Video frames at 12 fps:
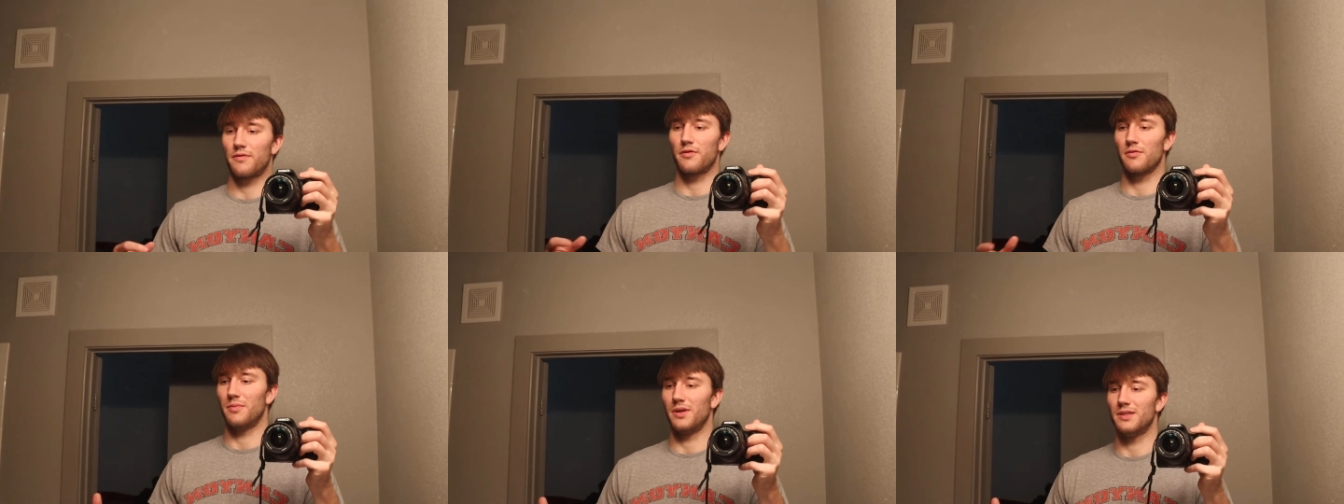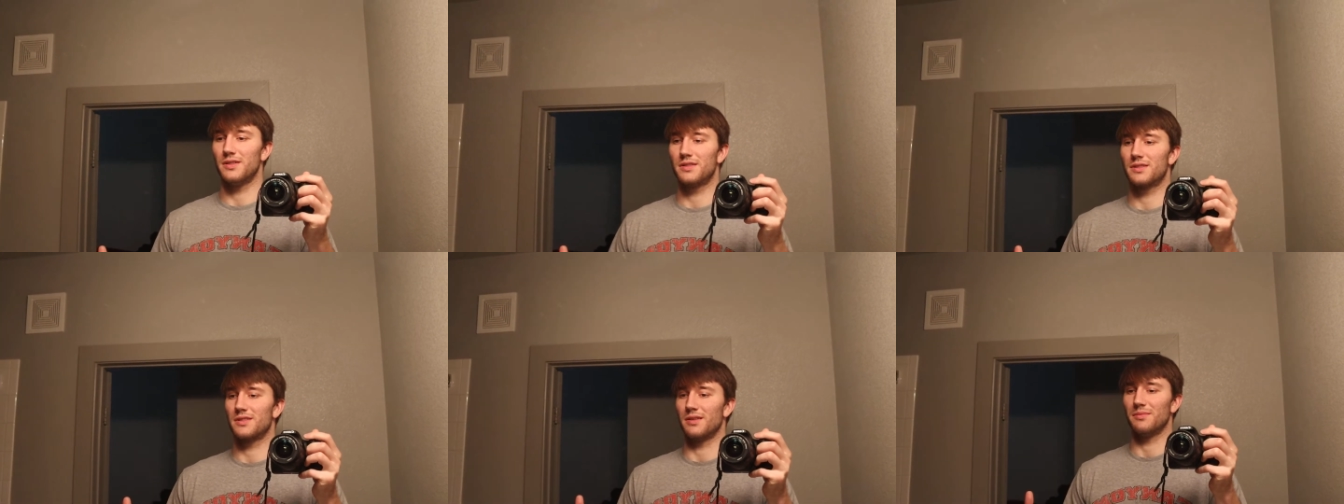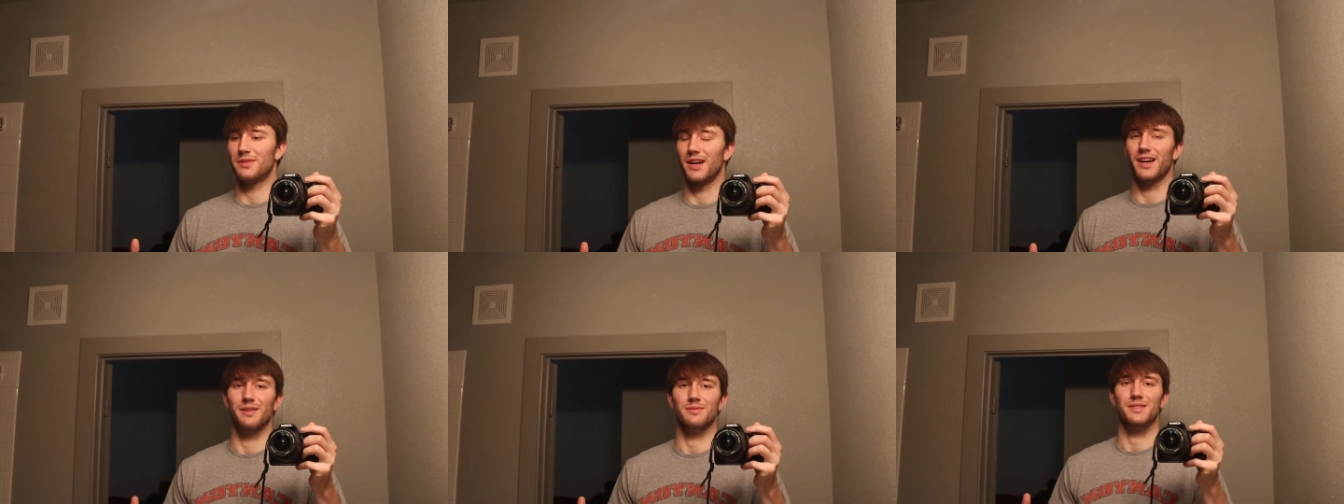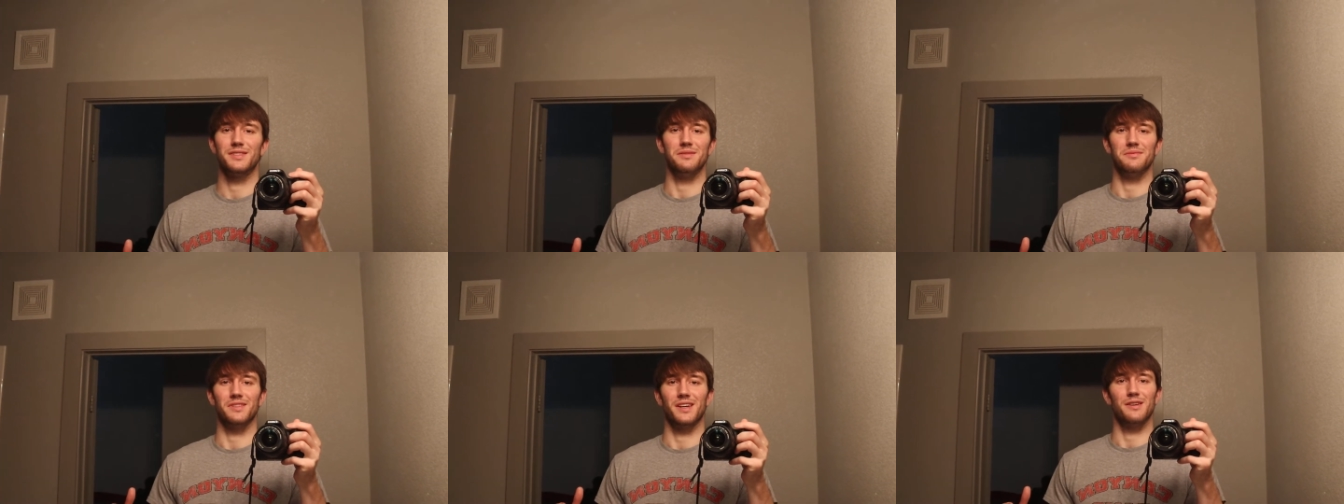for months sometimes, it
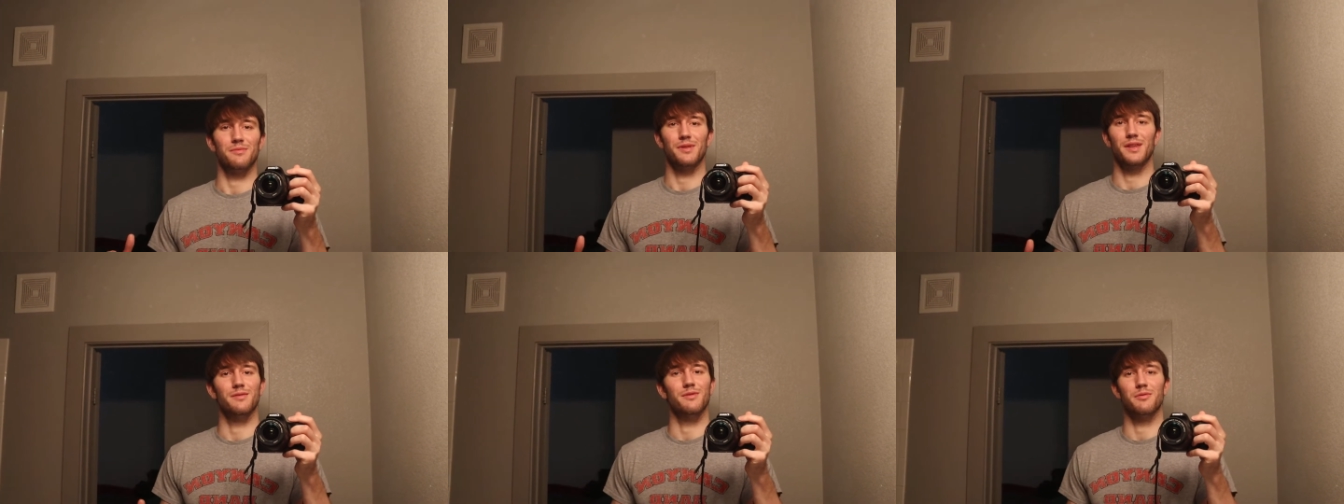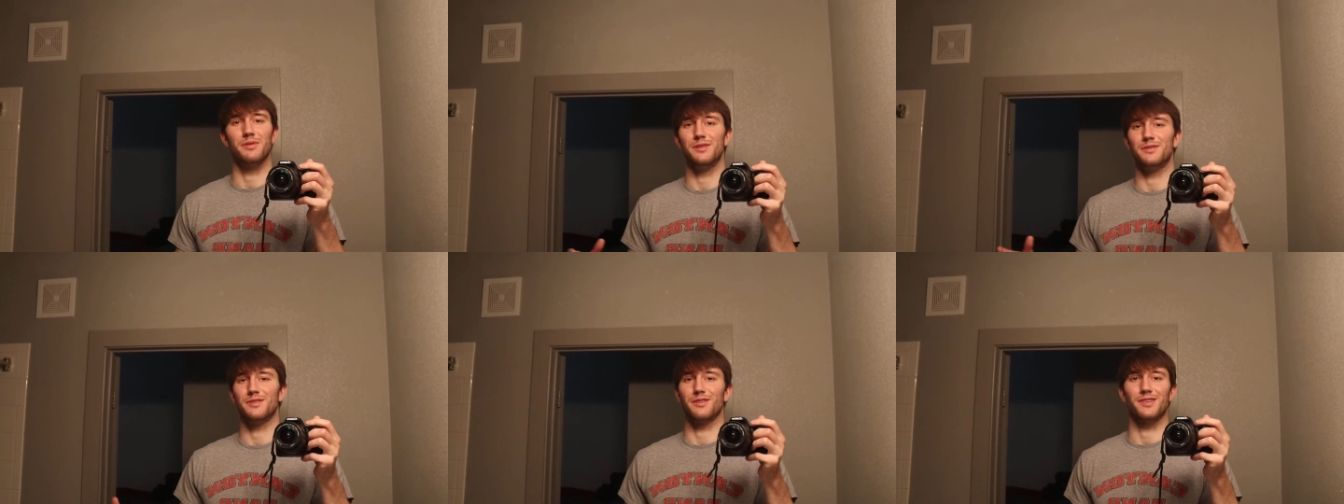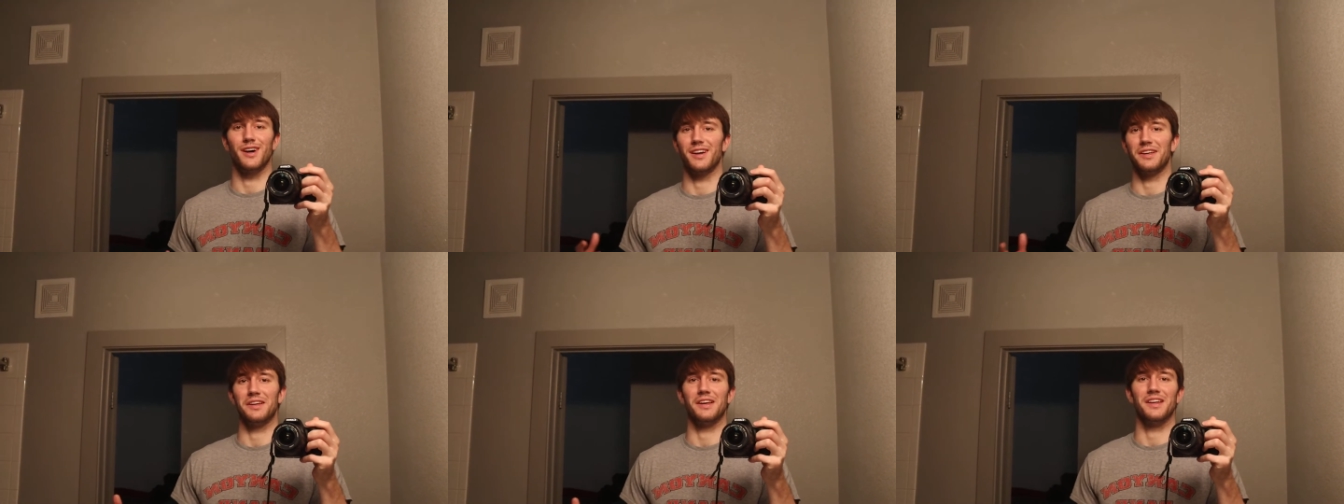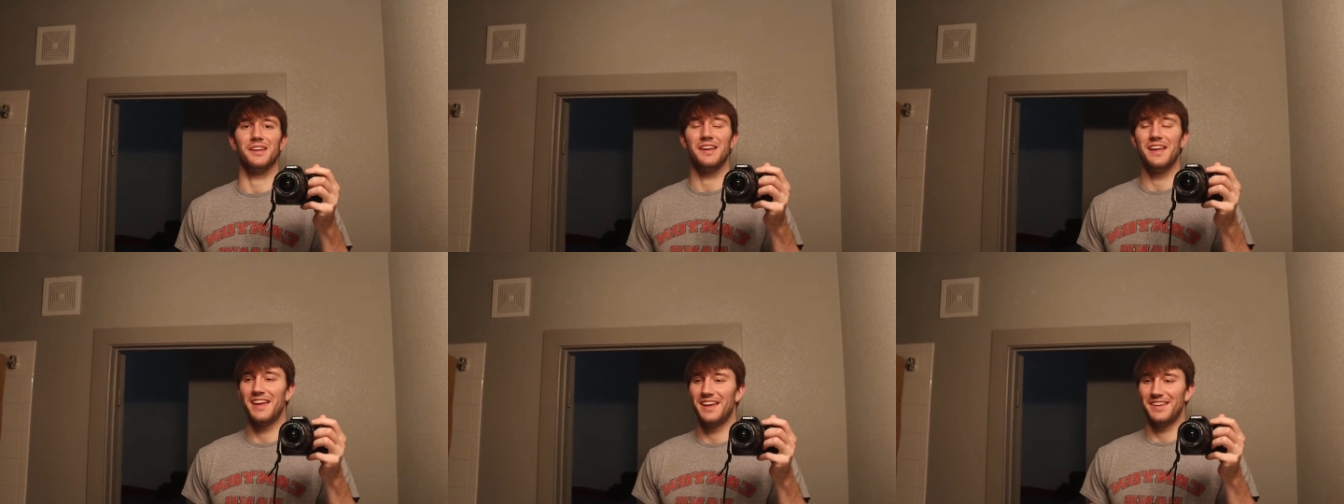seems like, but then when we do start talking again,
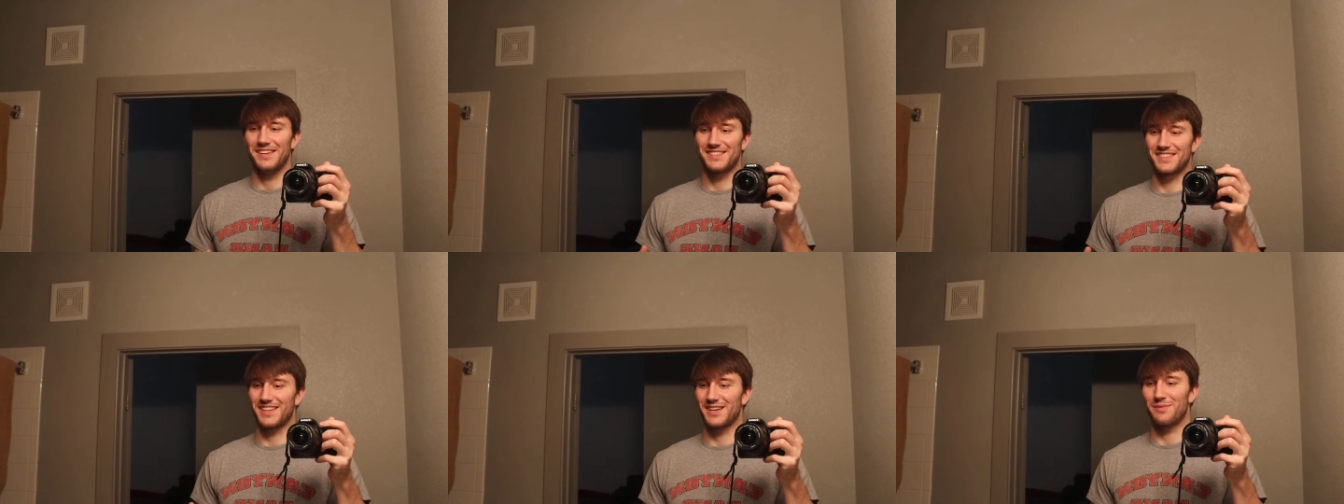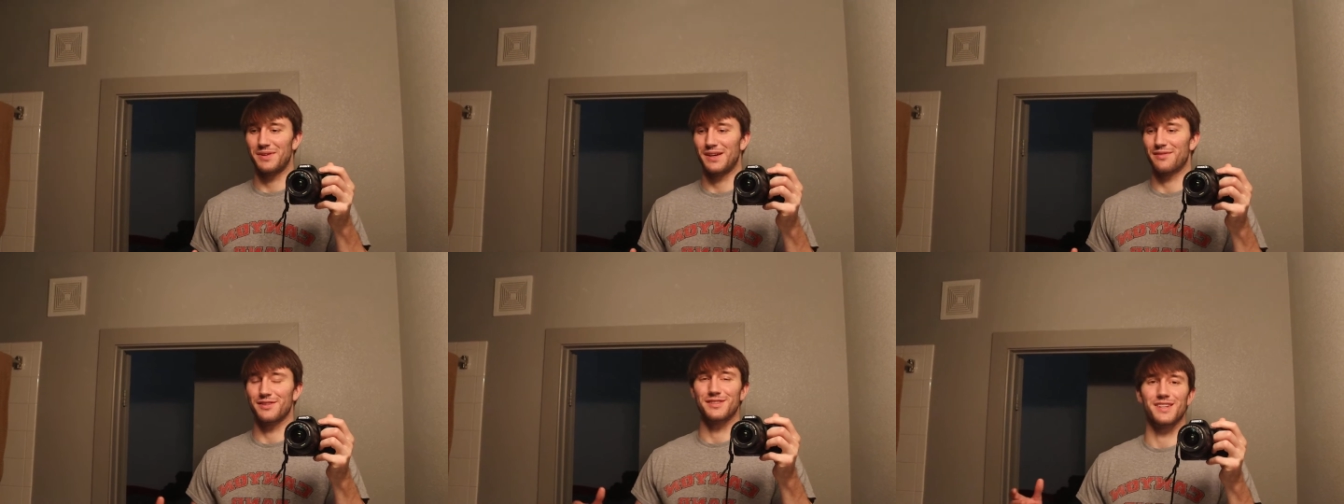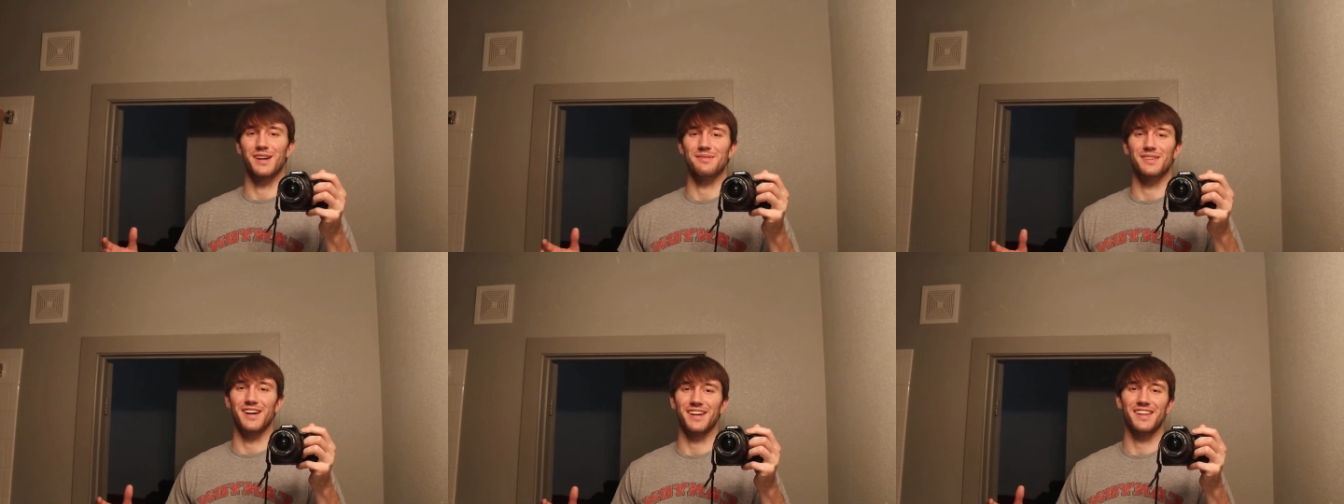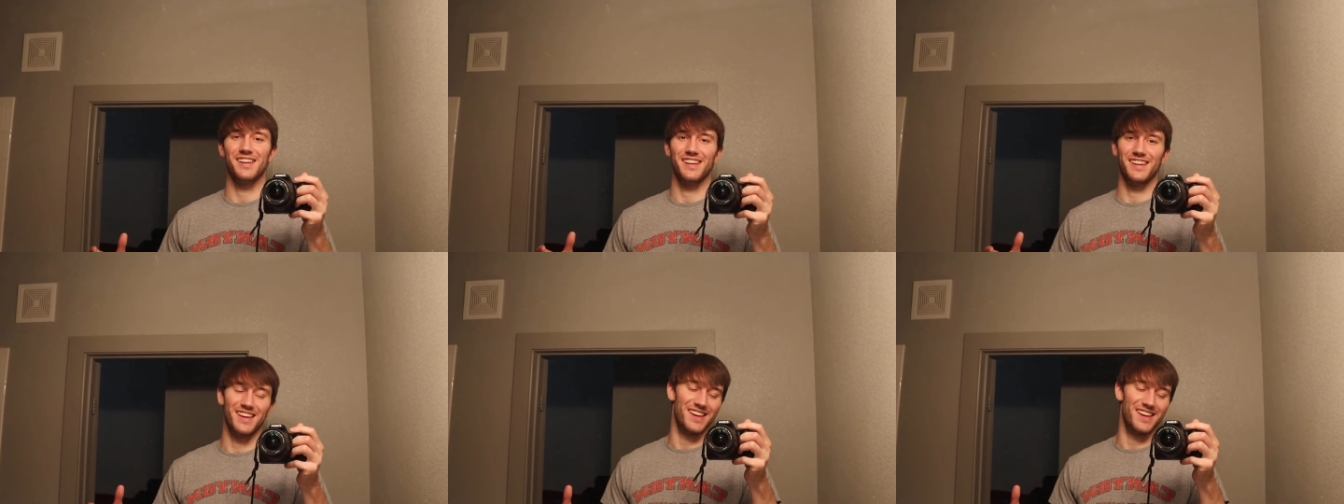it's like we never stop talking.